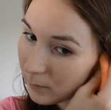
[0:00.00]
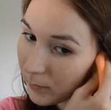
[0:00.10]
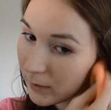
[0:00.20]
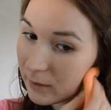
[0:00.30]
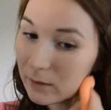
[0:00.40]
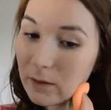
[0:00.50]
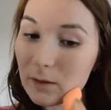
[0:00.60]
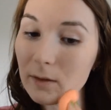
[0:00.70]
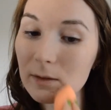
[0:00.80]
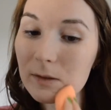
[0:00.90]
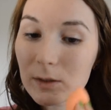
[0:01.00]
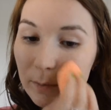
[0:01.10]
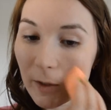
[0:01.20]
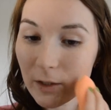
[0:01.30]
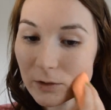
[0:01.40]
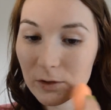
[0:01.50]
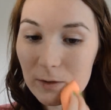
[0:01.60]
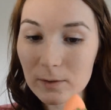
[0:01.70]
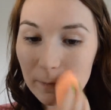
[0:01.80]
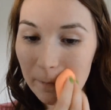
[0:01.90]
patting the sponge
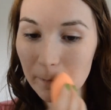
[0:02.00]
on